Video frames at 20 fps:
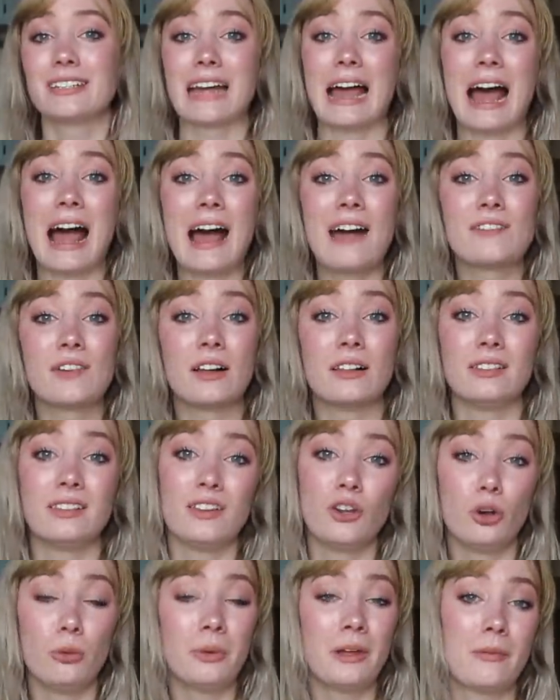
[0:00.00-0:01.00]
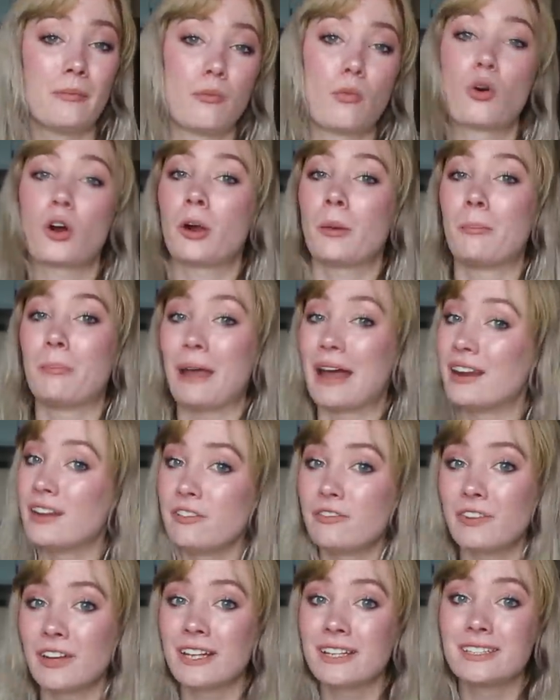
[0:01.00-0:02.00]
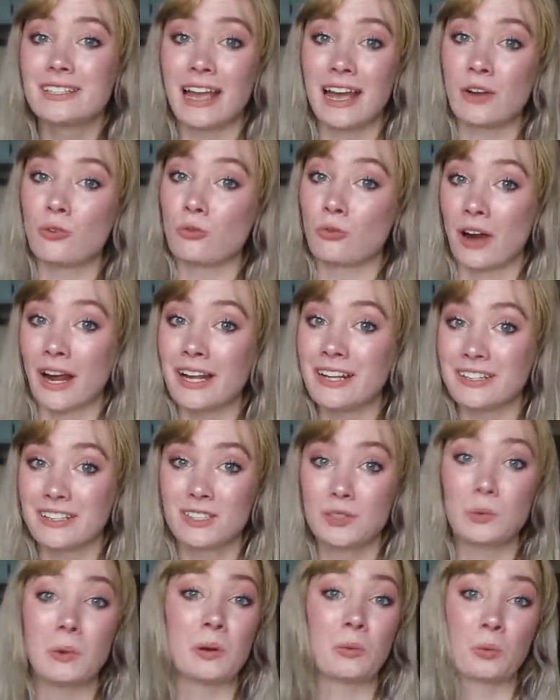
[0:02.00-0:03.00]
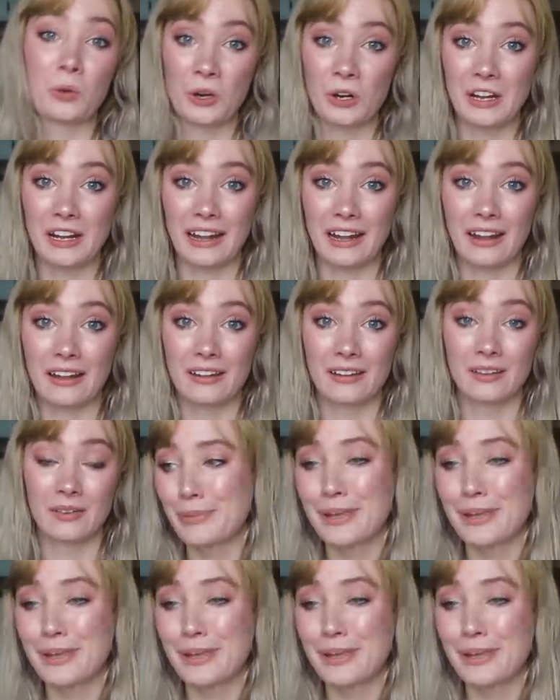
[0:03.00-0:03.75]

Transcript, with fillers: to have a little bit more benefits and rights when working.